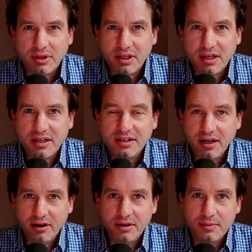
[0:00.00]
I really like
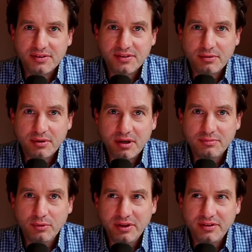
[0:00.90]
Gary because I
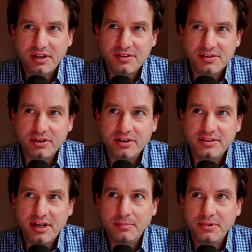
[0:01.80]
really think he's a
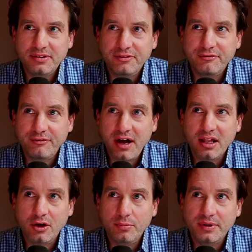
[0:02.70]
good template to
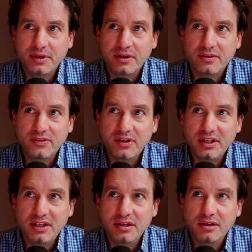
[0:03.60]
follow because
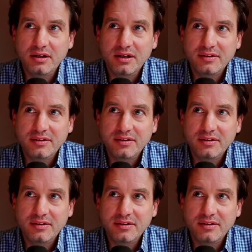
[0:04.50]
he